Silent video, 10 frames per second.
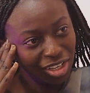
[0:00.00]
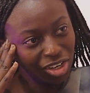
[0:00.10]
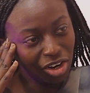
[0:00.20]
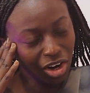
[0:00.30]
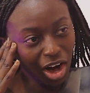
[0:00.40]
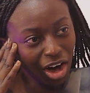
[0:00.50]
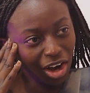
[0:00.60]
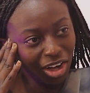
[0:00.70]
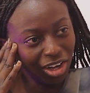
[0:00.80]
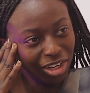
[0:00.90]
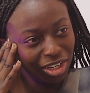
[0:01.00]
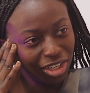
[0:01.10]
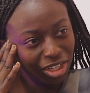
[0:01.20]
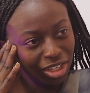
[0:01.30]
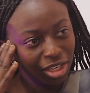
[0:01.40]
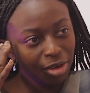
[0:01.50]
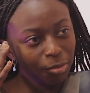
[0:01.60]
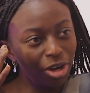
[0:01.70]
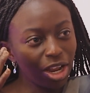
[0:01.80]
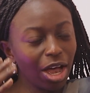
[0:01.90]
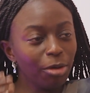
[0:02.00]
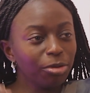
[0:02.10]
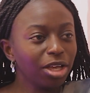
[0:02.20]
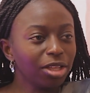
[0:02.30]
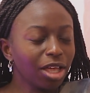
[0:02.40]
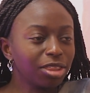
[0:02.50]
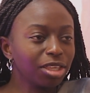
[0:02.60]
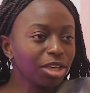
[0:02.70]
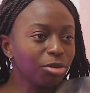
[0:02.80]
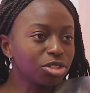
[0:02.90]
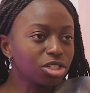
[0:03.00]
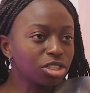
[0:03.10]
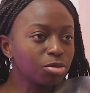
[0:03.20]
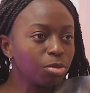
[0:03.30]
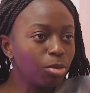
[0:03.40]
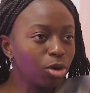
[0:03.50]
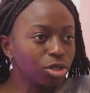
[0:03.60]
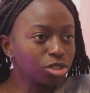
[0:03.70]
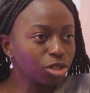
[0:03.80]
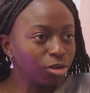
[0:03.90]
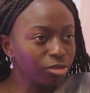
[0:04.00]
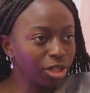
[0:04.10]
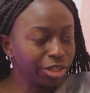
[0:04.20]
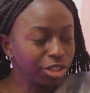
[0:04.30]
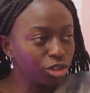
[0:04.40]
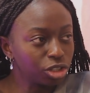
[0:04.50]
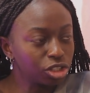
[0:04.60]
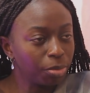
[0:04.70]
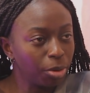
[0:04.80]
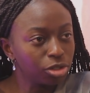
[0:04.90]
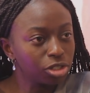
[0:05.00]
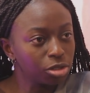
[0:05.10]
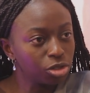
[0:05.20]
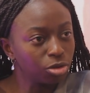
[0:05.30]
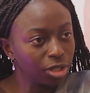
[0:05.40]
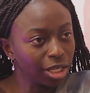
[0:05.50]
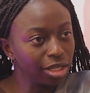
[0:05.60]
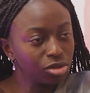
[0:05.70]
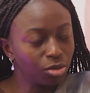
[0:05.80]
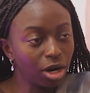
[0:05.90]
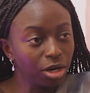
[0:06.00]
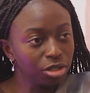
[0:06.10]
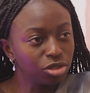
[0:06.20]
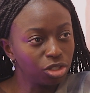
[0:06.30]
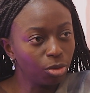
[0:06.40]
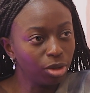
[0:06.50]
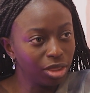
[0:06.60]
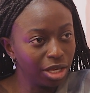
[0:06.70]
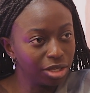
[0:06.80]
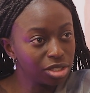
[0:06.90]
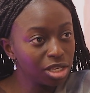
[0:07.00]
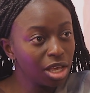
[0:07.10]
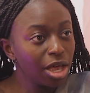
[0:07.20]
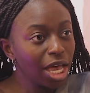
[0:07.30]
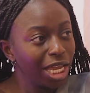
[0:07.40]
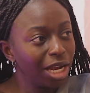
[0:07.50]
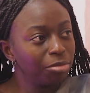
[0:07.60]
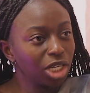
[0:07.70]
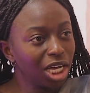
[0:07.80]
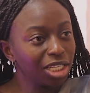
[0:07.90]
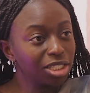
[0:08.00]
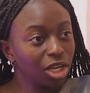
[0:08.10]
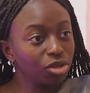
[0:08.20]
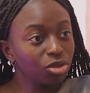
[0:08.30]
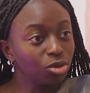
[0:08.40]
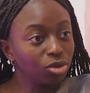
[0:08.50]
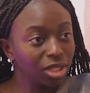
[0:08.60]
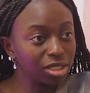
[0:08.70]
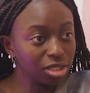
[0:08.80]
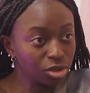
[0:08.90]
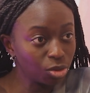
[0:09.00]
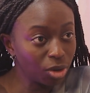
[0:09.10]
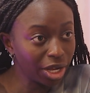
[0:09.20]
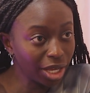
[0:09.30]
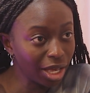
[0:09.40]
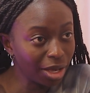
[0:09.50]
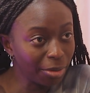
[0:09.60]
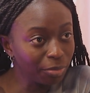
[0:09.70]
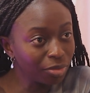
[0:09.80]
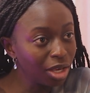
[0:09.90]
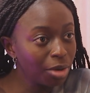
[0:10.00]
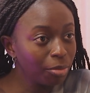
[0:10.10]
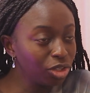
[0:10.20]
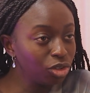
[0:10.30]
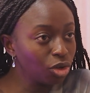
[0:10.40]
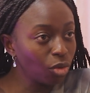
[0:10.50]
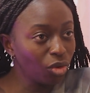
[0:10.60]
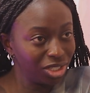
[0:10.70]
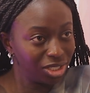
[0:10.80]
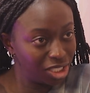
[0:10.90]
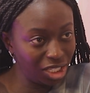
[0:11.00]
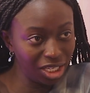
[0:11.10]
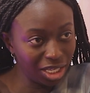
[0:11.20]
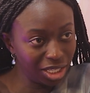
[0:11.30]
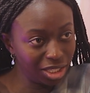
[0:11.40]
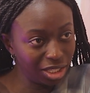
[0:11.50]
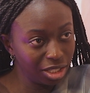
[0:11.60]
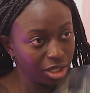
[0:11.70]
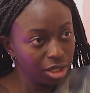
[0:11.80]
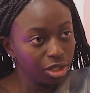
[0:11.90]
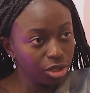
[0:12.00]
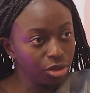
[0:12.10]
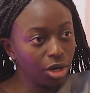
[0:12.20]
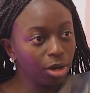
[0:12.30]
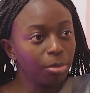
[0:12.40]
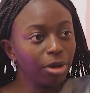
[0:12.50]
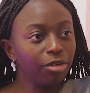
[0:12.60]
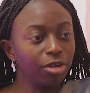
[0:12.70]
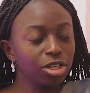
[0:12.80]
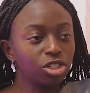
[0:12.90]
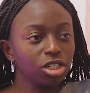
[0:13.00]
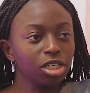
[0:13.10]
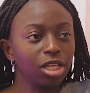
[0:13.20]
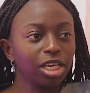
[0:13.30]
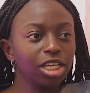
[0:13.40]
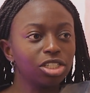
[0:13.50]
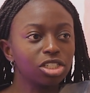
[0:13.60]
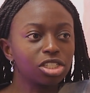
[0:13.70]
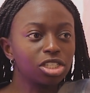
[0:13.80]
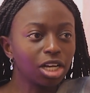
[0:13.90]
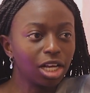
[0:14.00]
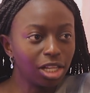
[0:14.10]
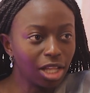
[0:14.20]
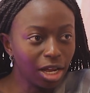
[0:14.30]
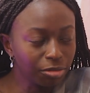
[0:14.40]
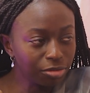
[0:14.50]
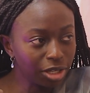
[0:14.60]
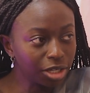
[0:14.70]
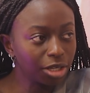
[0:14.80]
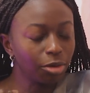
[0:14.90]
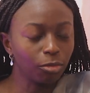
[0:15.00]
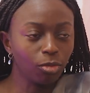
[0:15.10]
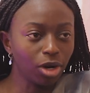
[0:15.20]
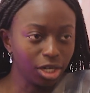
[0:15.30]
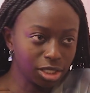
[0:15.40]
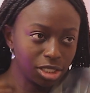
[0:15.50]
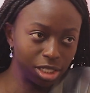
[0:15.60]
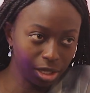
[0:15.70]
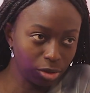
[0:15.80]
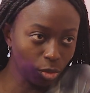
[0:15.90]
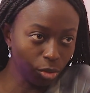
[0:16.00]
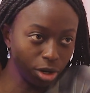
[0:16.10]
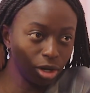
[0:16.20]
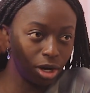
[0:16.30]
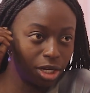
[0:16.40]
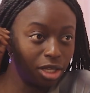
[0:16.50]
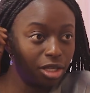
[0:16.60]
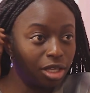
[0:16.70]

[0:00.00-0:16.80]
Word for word: Girl. Verbally. But I, I think it was just more so of, like, you're supposed to do this. Why are you doing this? Mm. And I'm trying to tell you this is who I am. Right. But you don't want to see it. Mm. You know? But eventually, like, it just took a lot of, like, wanting to, like, work on it